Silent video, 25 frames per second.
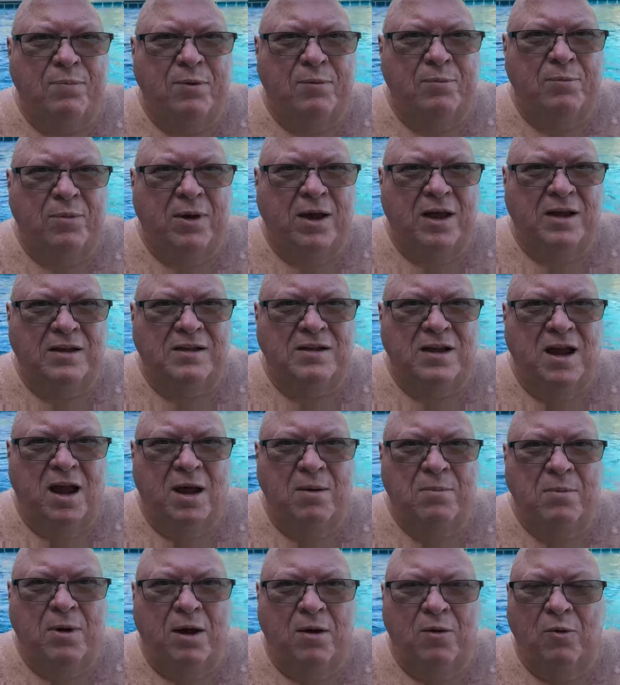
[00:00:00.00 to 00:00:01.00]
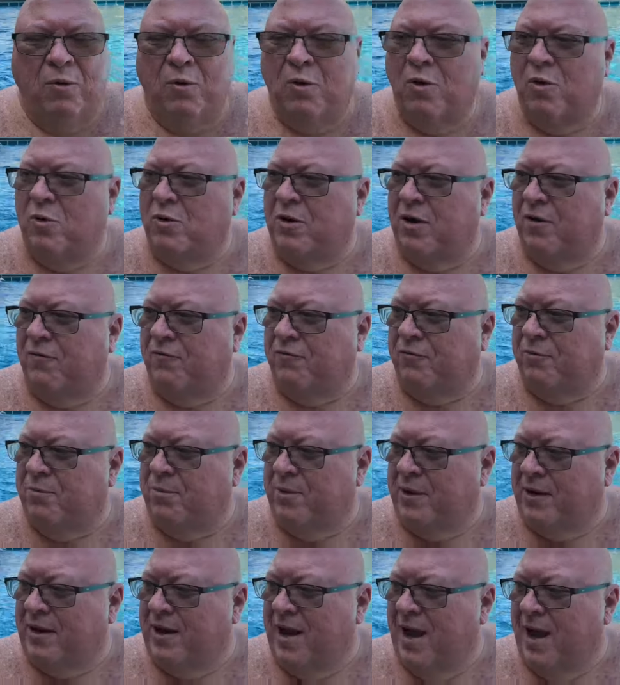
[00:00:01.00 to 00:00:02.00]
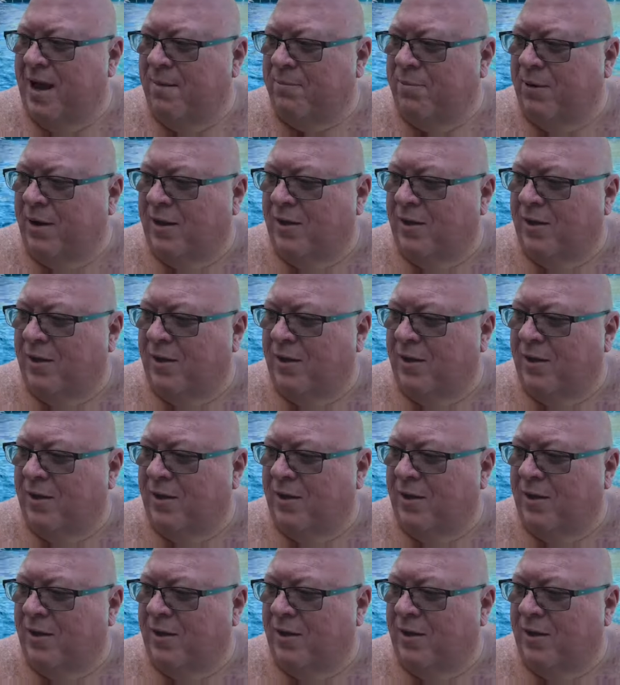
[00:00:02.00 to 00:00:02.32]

And by the time I woke up from the nap,